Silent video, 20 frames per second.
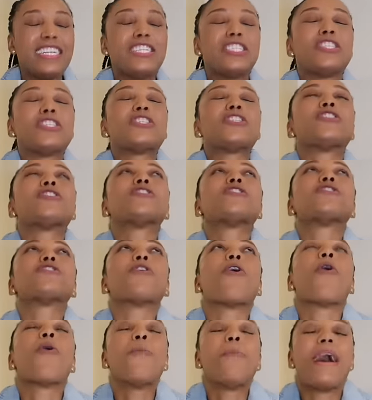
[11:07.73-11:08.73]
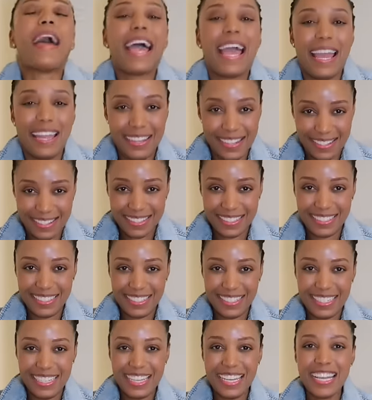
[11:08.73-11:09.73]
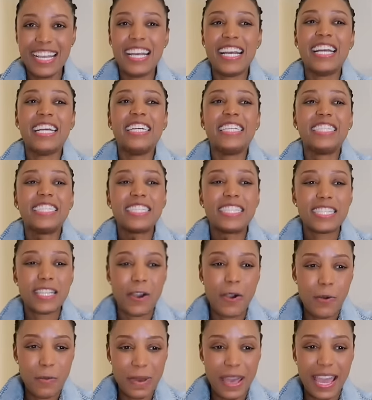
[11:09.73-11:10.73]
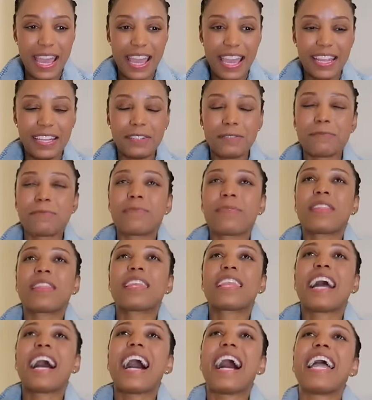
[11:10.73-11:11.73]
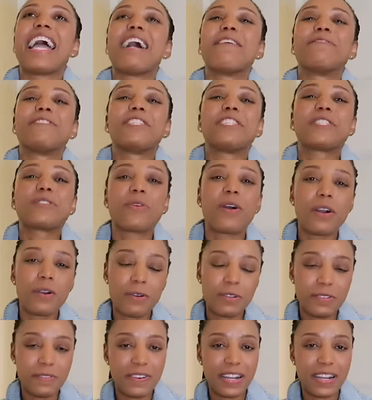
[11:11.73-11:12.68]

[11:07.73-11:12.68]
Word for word: so bad. So bad. I have struggled